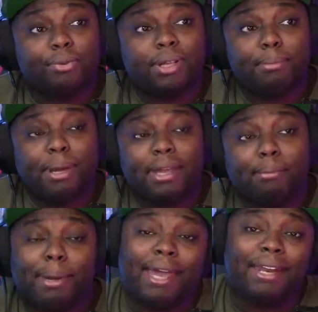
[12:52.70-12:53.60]
really
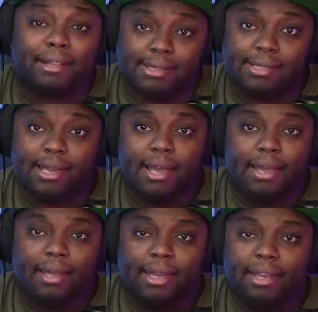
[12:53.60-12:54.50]
paying penance.
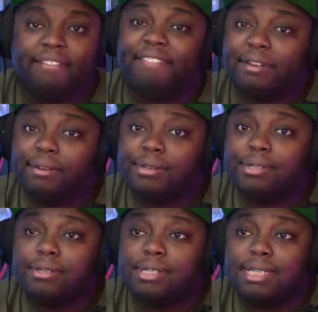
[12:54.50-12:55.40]
He
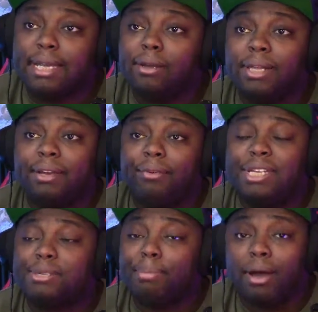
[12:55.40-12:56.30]
feels singly
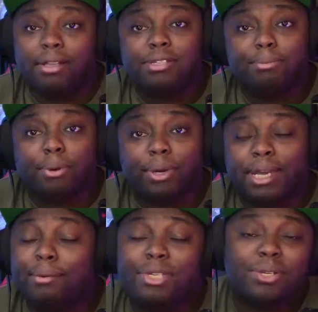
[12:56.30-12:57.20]
responsible.
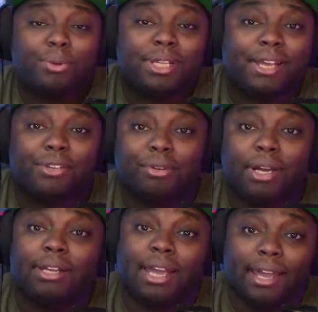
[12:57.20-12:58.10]
He was the one that
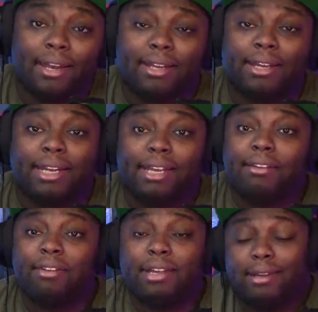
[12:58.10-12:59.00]
trained Anakin,
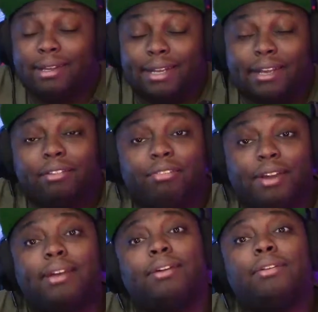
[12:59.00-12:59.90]
and he
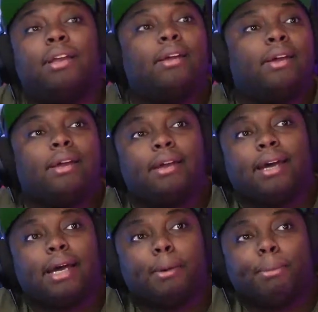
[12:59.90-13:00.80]
failed.
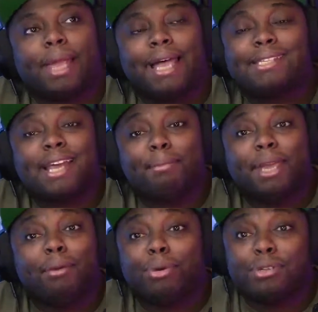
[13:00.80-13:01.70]
Last time
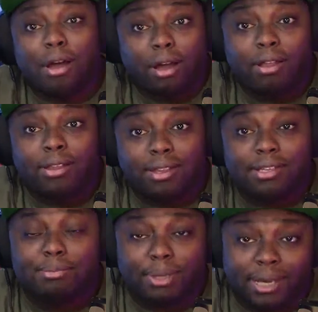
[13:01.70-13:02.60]
he was on
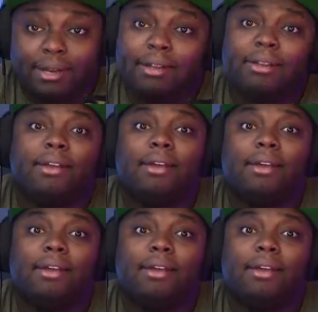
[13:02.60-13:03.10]
this planet,